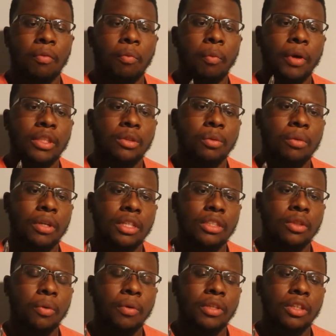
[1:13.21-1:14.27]
which one
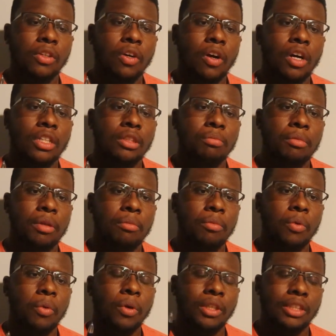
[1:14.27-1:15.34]
is going to cost me
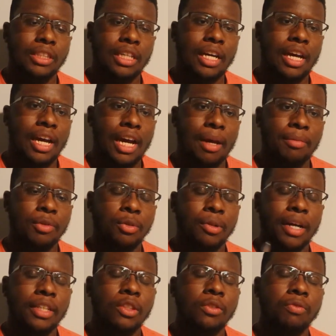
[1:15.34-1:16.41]
more time,
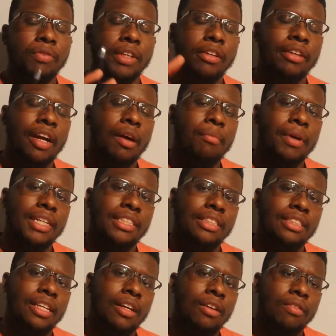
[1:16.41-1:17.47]
trying to figure it out
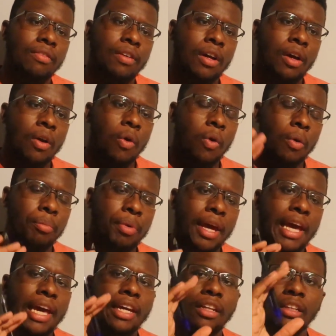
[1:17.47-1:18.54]
myself or
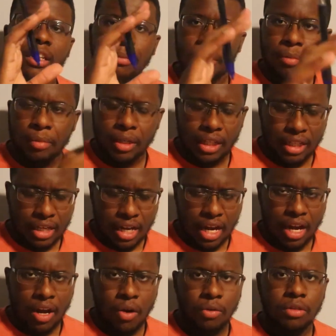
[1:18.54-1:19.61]
paying a little bit of money
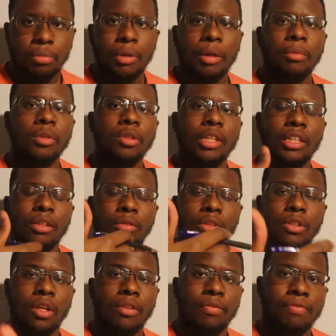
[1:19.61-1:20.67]
now to be able to get the
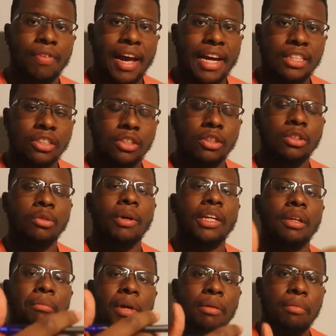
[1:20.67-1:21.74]
result faster so I
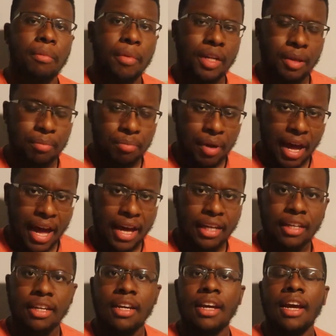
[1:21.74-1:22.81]
can make my money
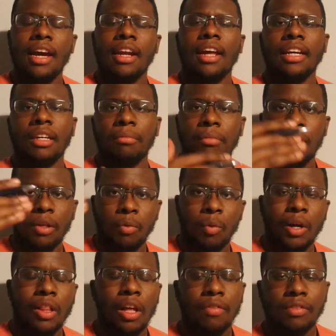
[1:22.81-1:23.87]
back and I can be
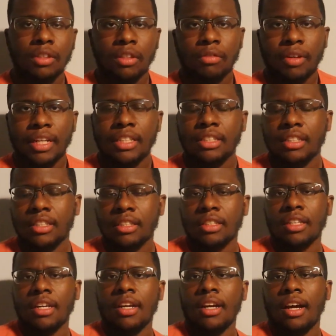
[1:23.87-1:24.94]
well off to the
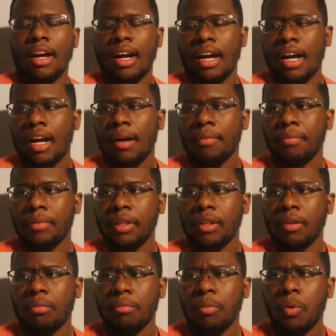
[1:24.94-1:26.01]
races. You
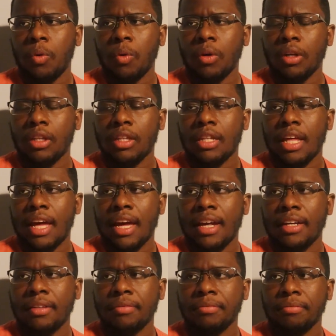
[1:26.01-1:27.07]
know, more
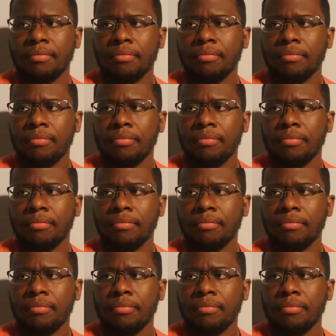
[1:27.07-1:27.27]
than